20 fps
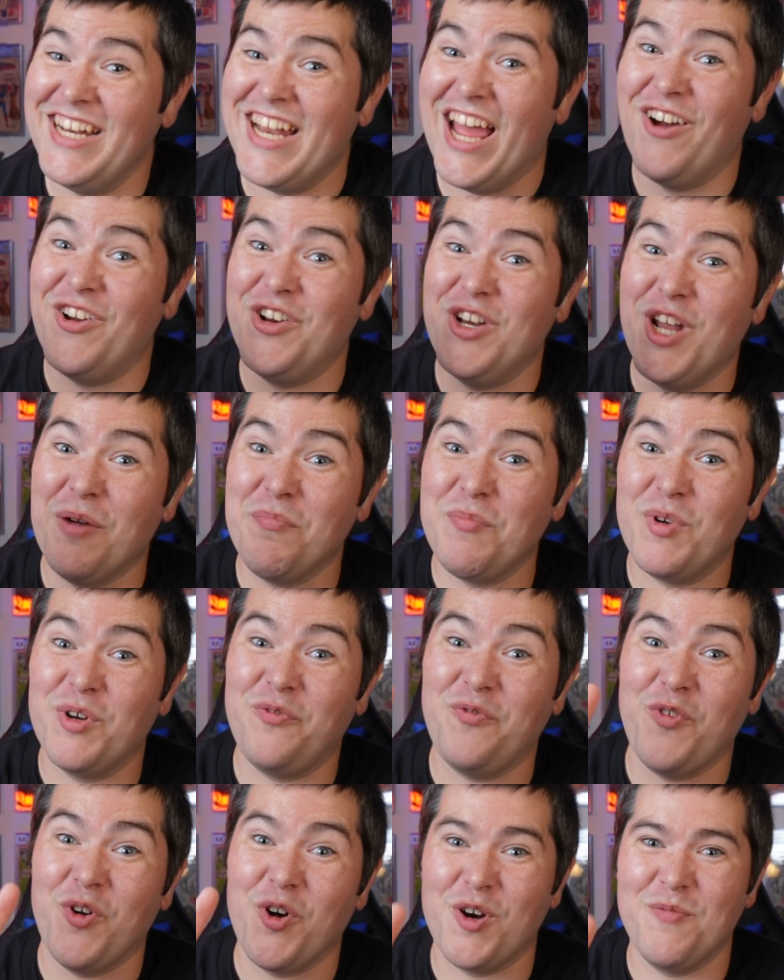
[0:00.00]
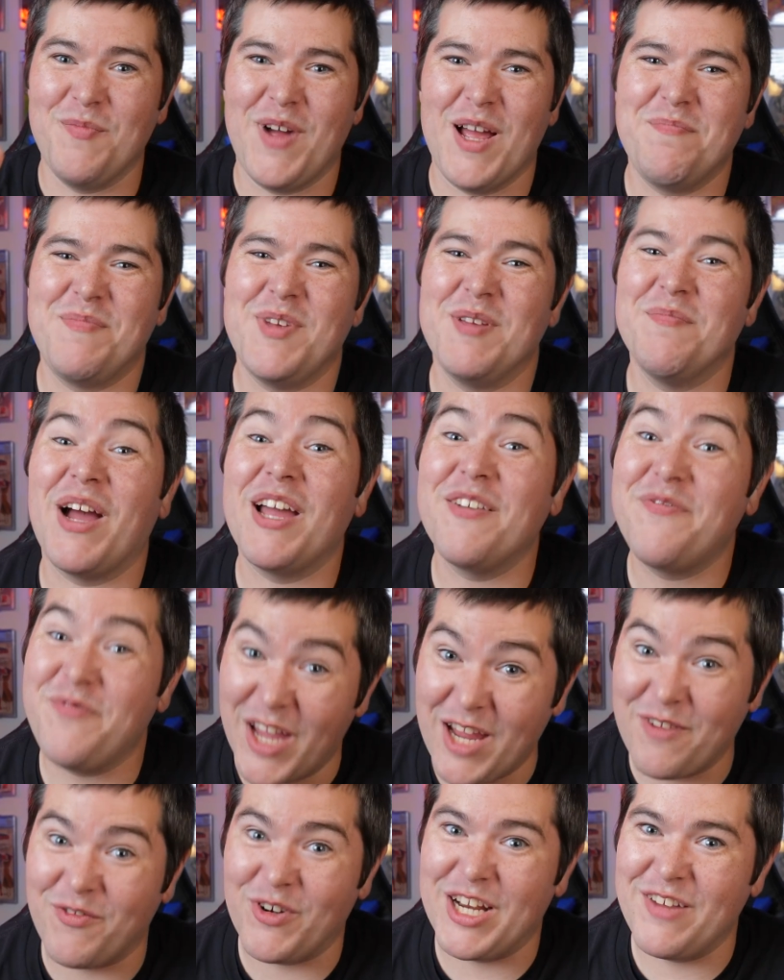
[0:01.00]
Now, number 4 might be my
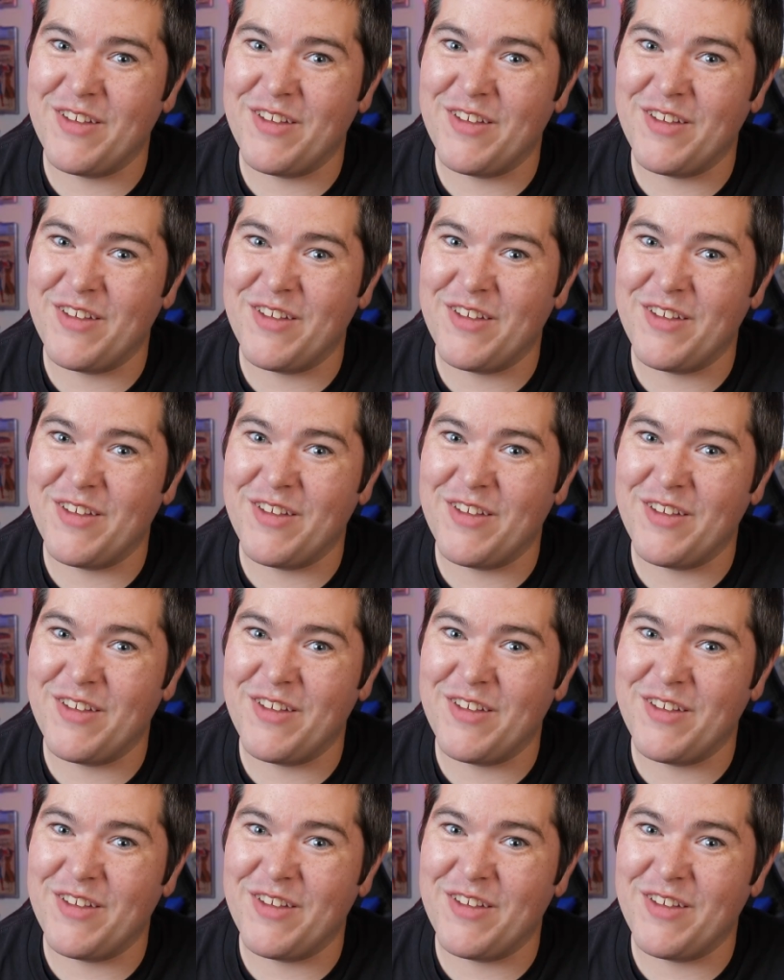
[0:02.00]
favorite,